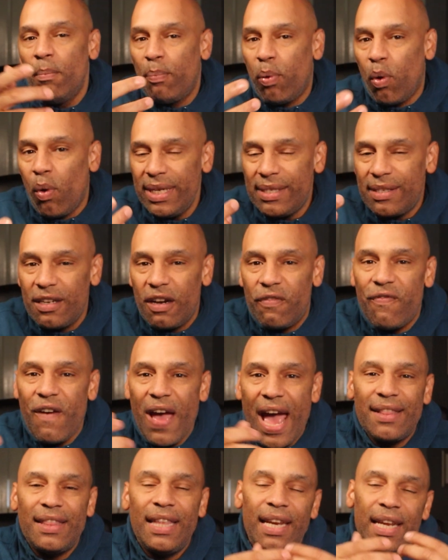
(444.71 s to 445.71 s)
points to the
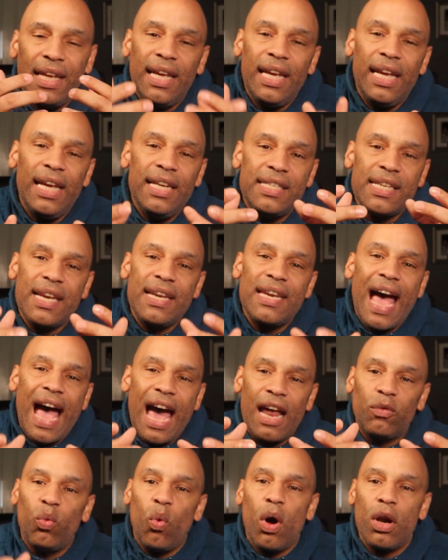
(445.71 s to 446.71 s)
fact that he did
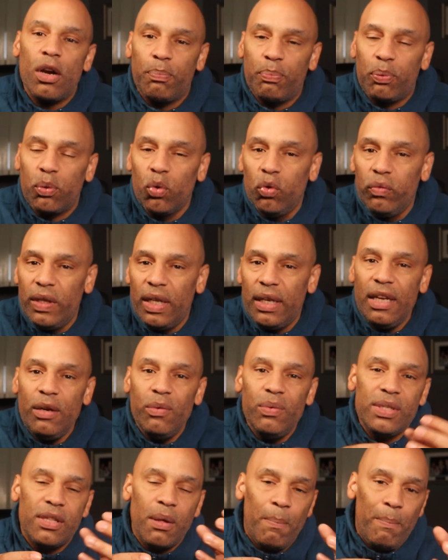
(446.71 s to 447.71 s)
not want to prove that he
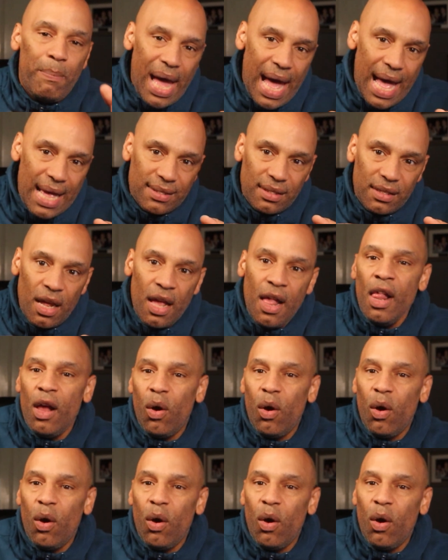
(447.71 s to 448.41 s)
was the best.